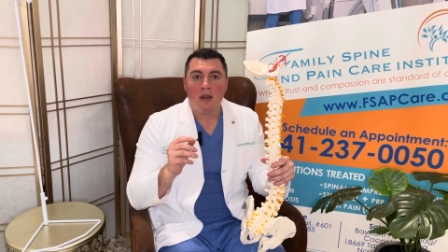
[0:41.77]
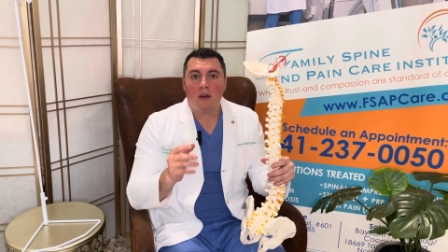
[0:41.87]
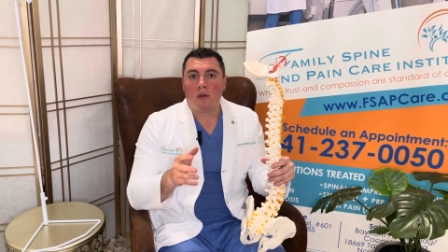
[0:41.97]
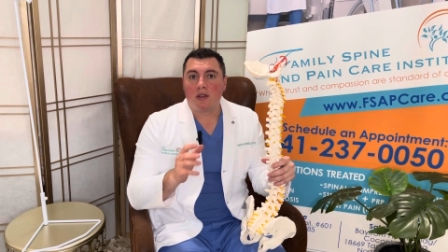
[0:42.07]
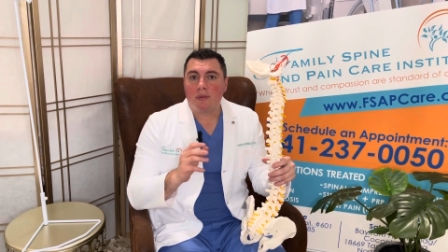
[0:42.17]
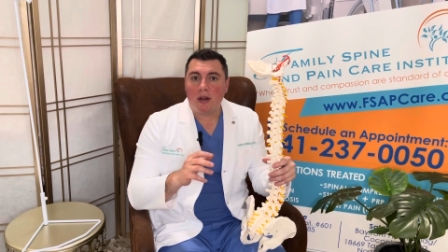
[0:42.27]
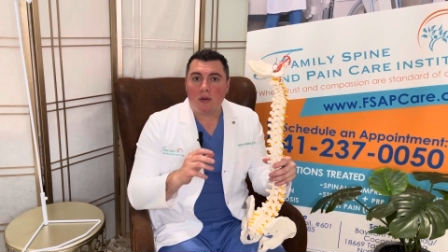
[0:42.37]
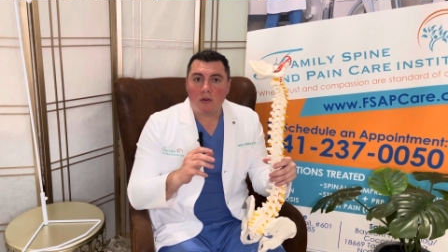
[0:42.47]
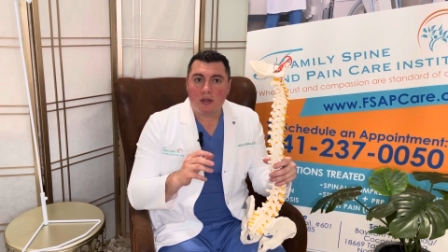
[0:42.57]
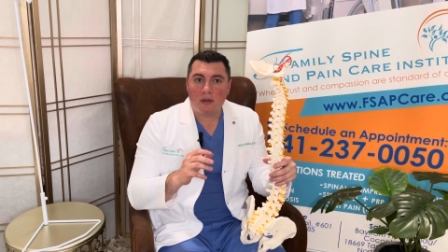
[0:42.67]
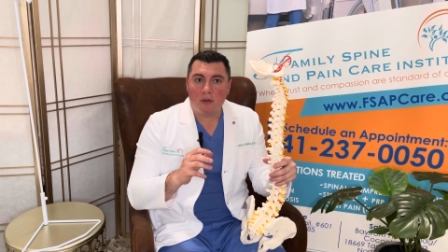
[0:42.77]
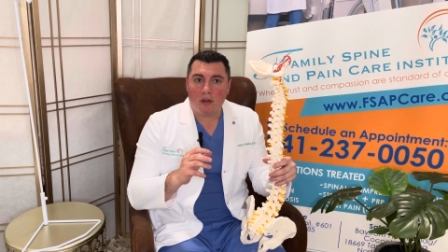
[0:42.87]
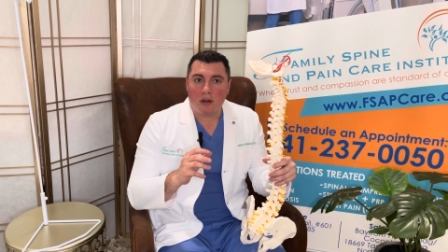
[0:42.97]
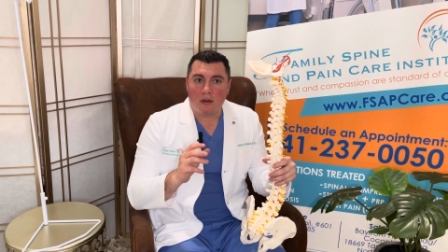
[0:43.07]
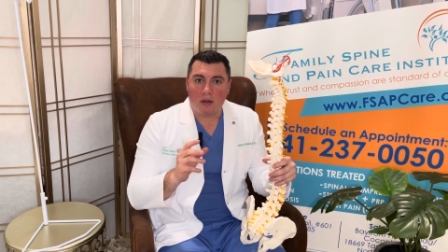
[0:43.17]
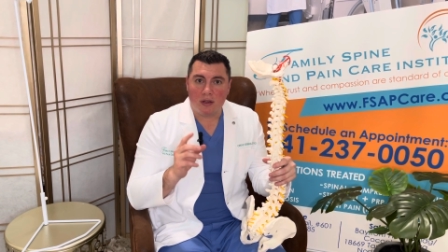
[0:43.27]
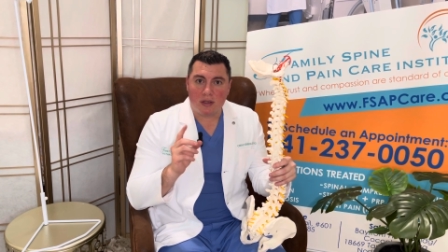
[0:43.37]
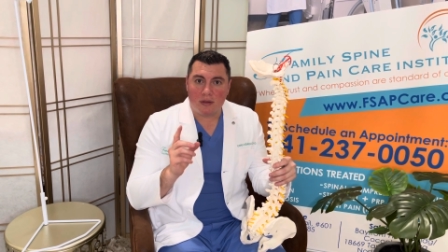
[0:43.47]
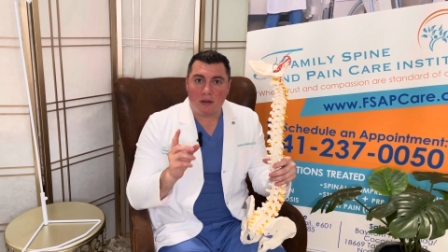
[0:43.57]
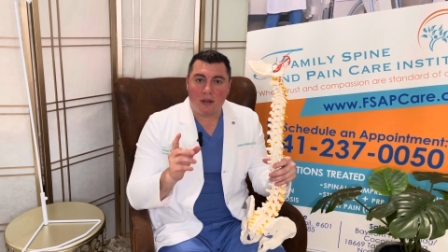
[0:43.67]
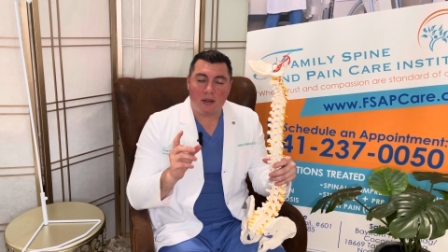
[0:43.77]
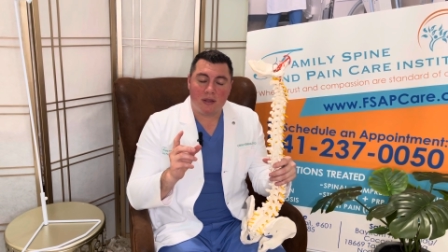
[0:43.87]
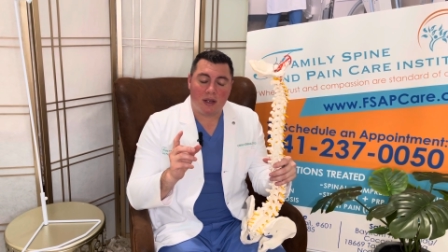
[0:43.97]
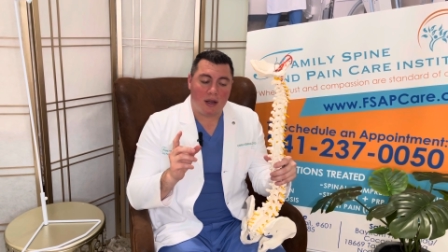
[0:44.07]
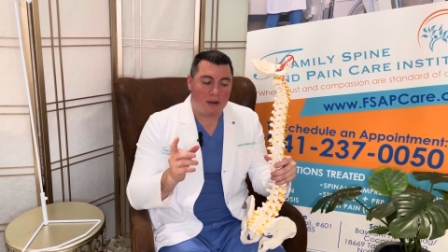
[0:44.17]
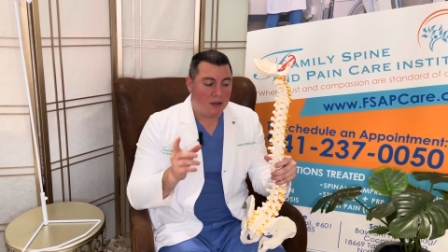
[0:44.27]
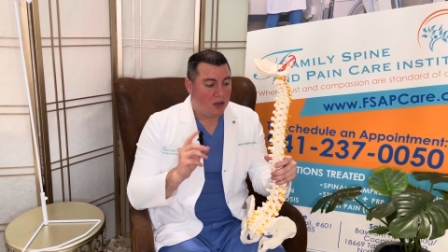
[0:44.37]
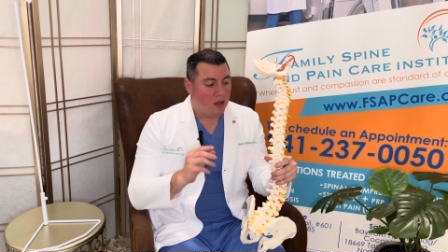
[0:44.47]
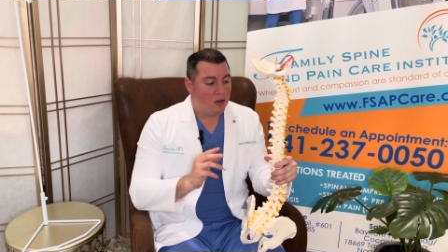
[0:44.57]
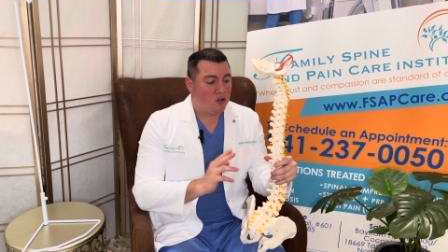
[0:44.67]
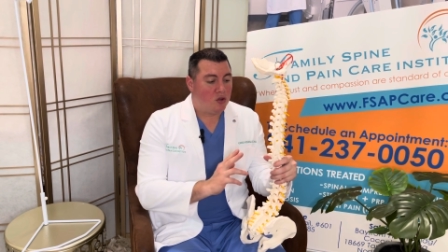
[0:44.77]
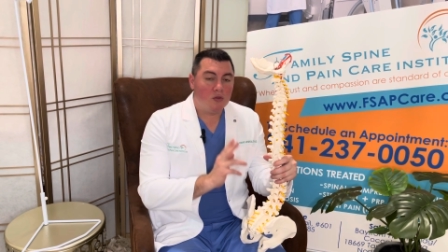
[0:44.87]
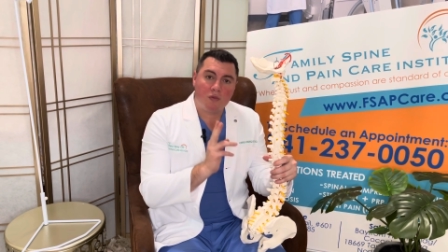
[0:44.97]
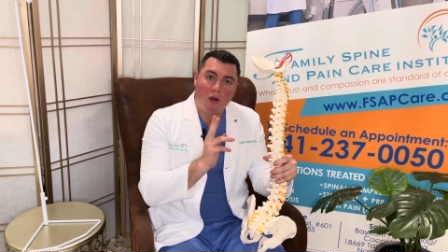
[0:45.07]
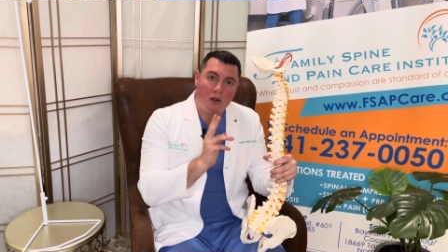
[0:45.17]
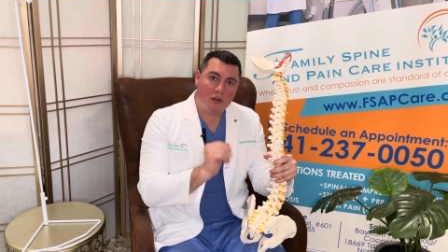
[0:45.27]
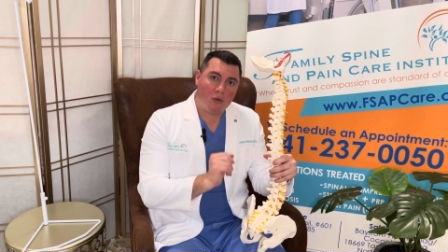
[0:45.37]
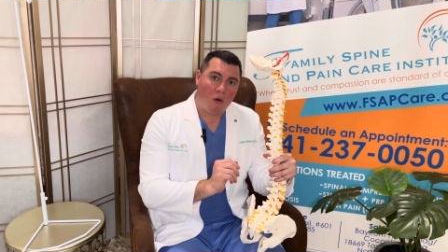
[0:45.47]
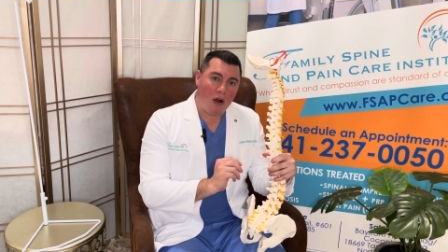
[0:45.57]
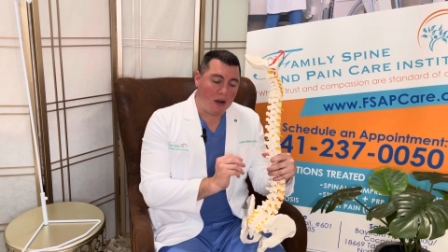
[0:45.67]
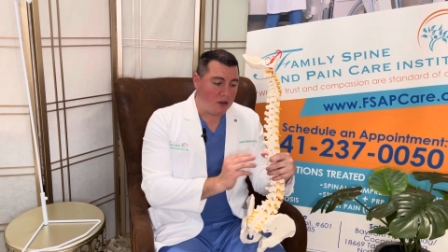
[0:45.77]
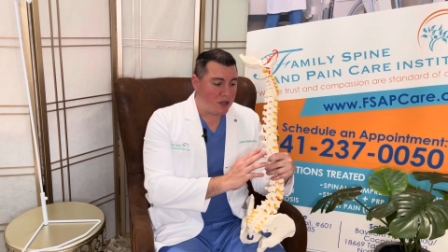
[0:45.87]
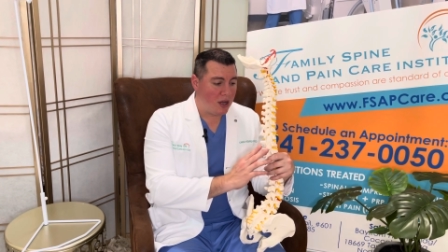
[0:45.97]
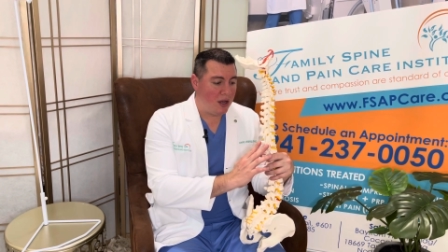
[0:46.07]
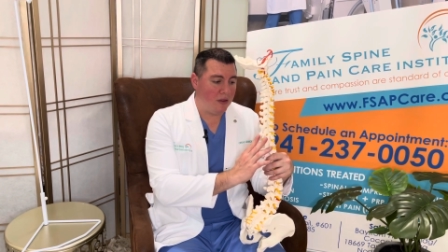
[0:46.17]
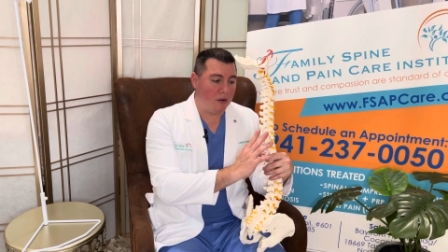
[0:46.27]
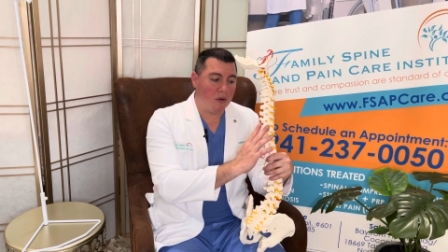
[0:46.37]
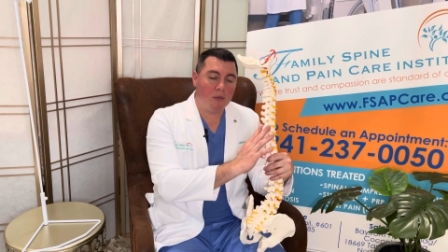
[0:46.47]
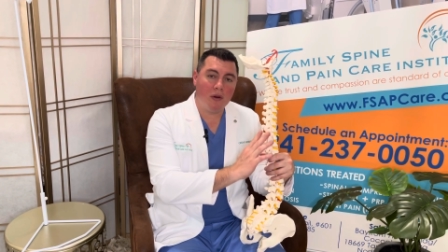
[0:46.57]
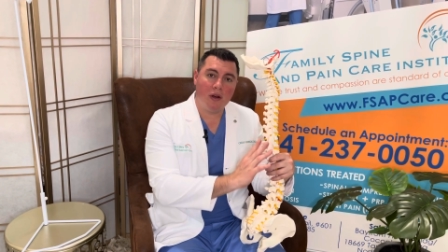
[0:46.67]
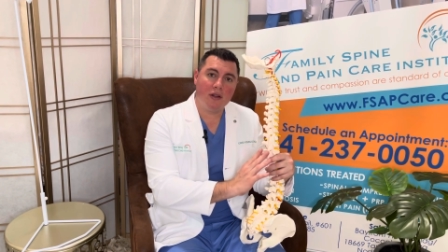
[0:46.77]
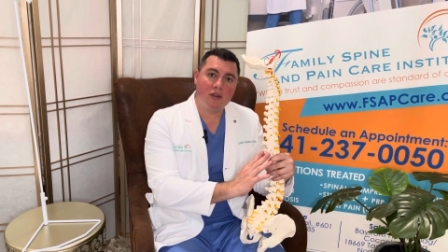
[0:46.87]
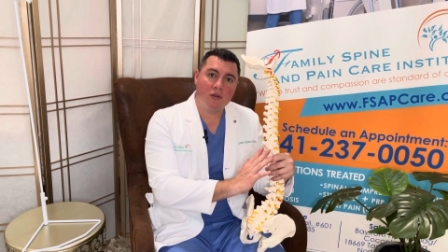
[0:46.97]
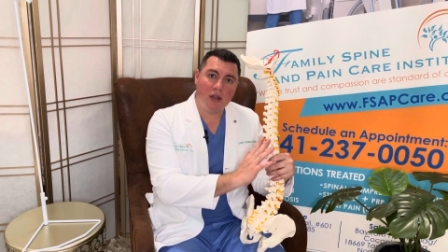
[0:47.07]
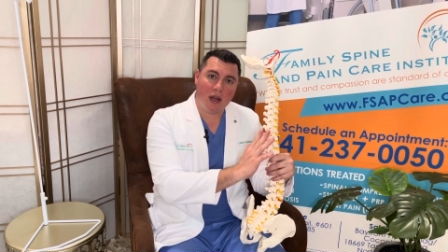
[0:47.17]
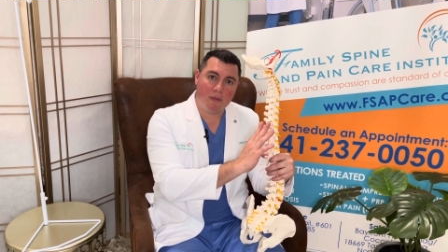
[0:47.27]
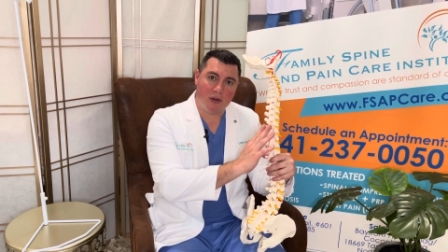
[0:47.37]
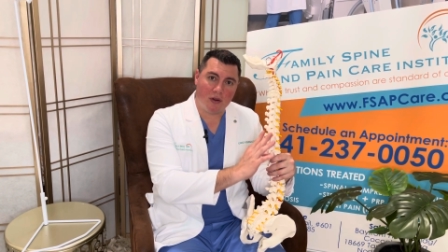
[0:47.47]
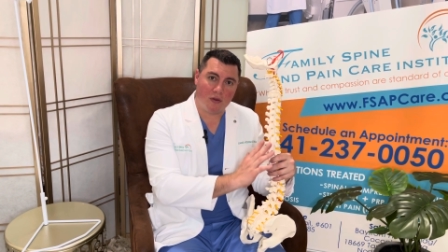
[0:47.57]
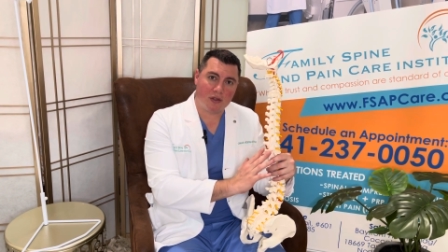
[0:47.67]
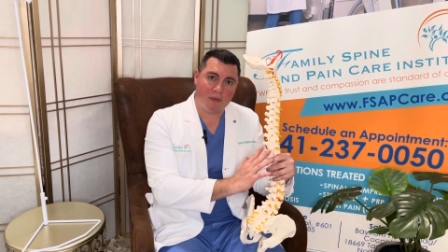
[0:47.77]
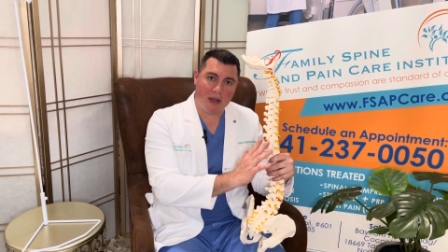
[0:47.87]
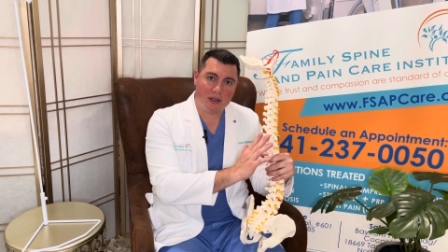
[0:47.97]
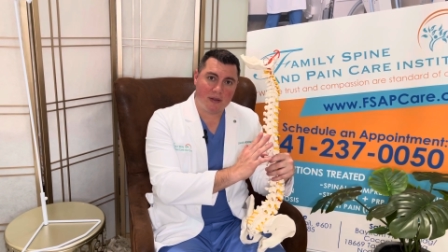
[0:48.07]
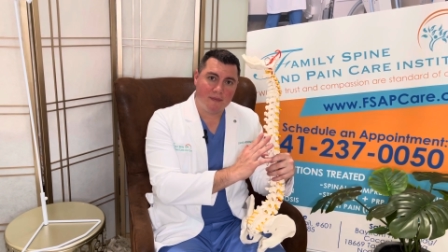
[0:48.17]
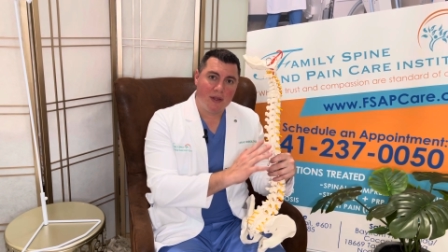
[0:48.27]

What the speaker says: What a spinal cord stimulator is two small little wires that we put into the epidural space.